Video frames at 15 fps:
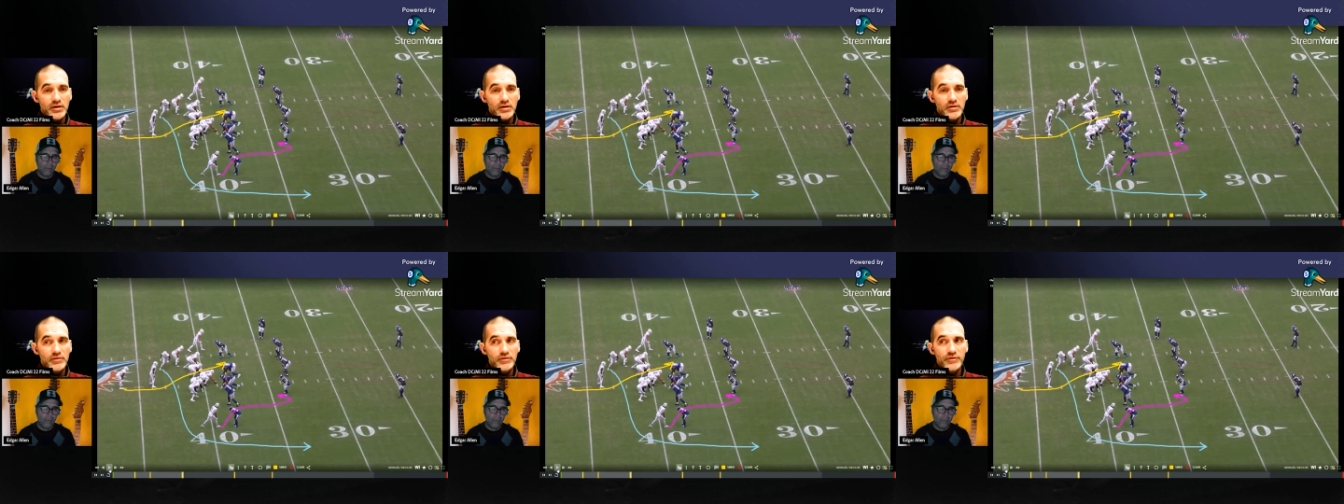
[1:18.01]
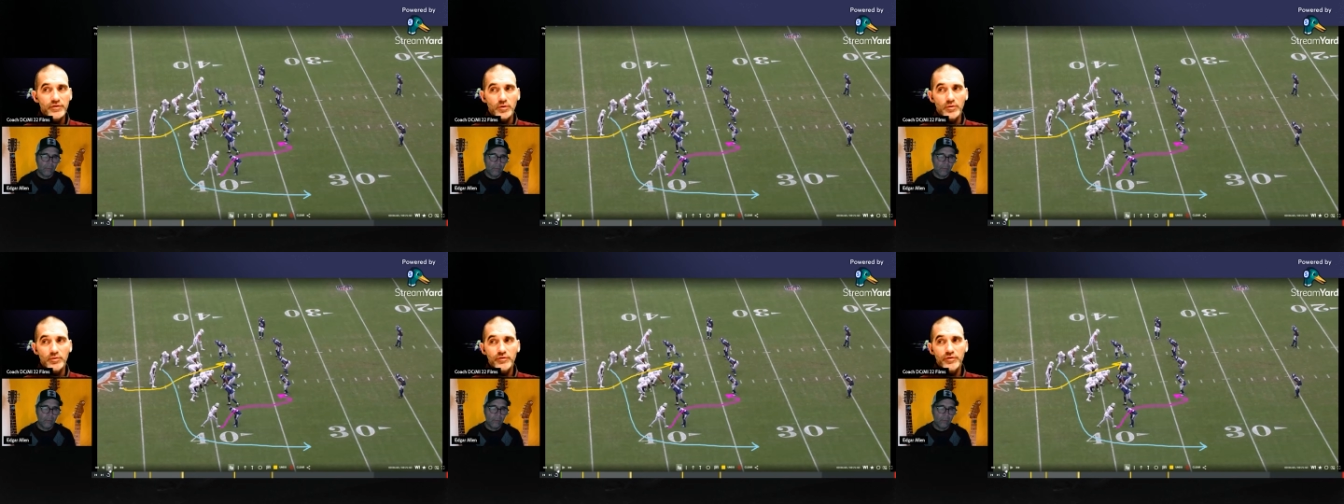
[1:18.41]
and
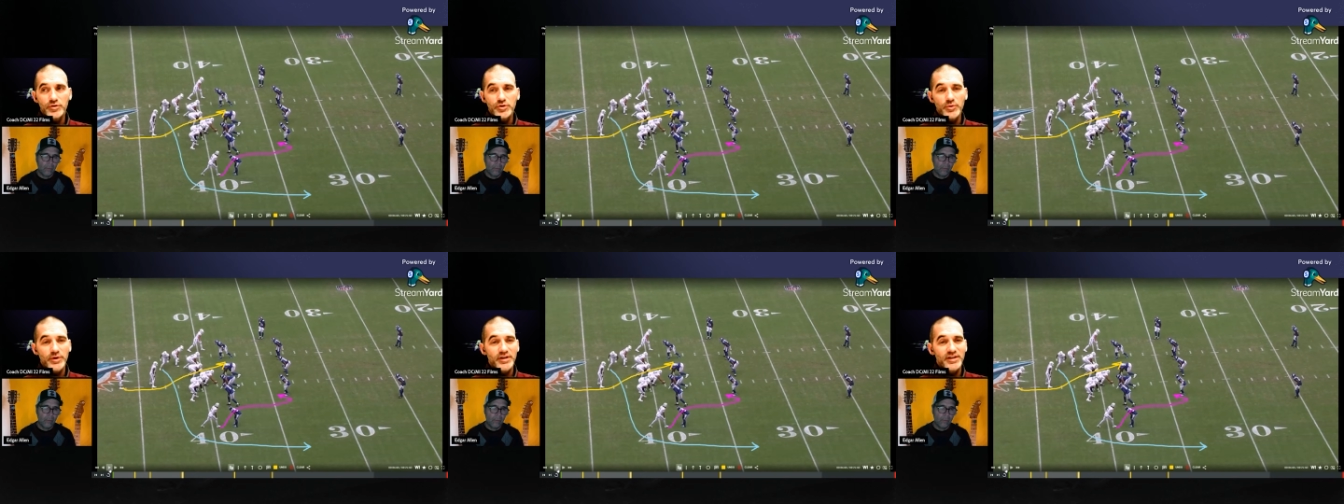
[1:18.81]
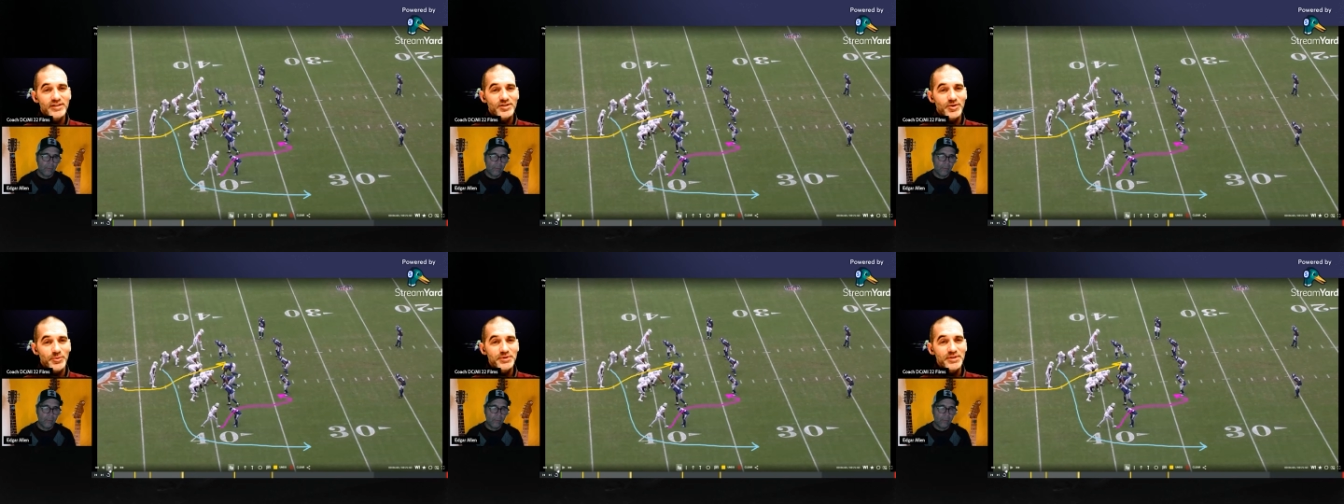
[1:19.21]
for Tua, it's
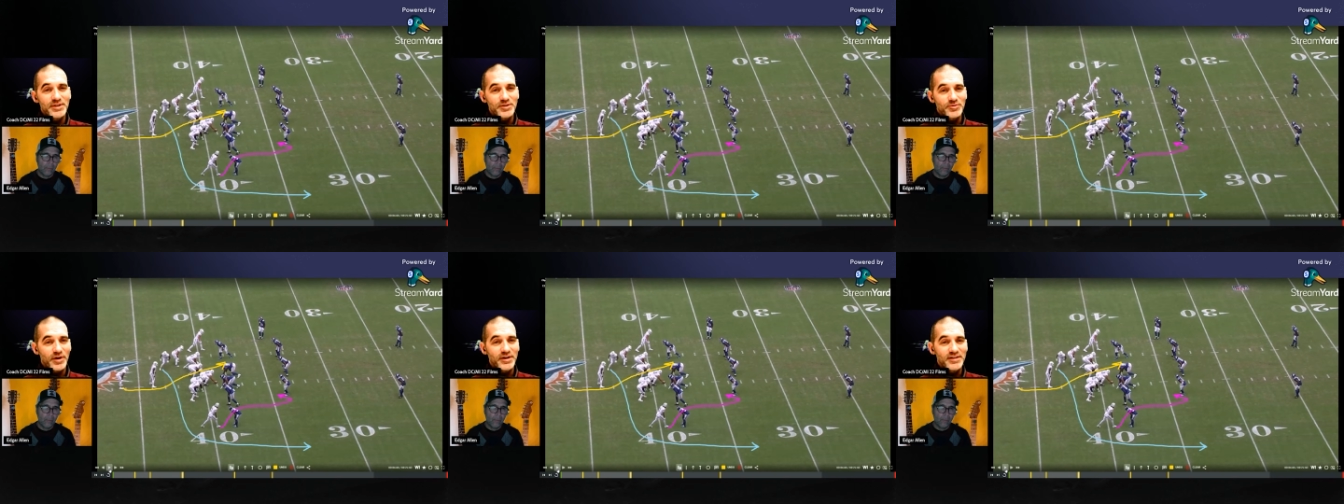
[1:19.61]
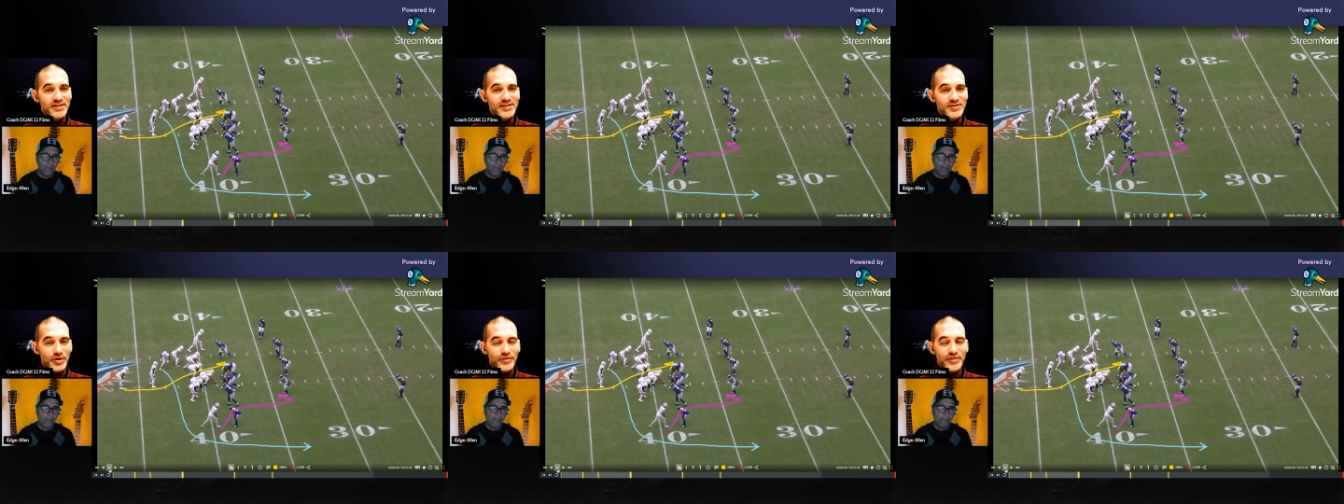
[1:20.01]
going to his right, his
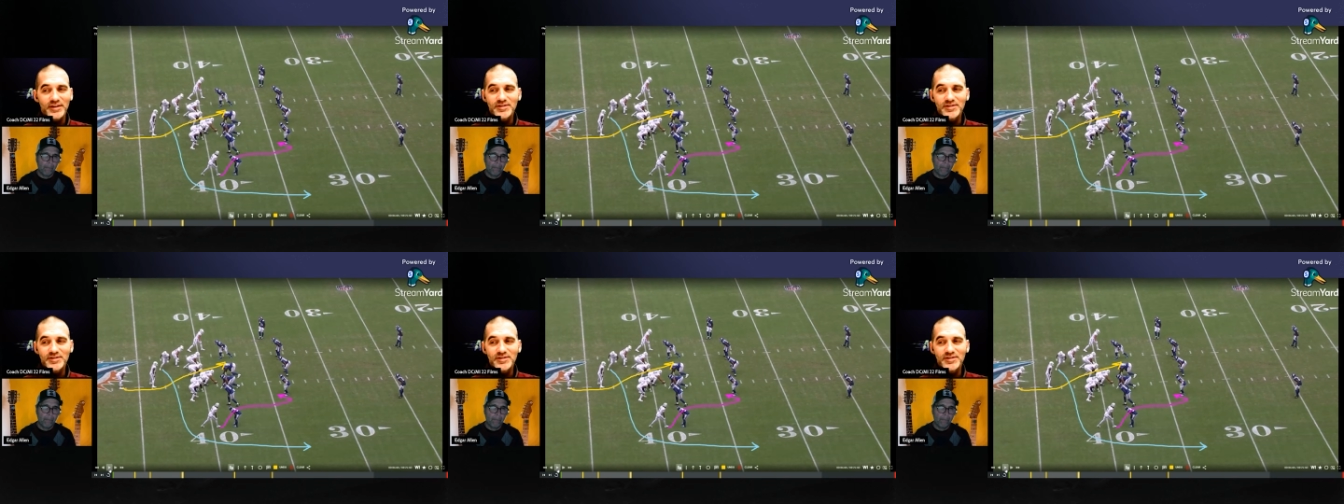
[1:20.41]
offhand.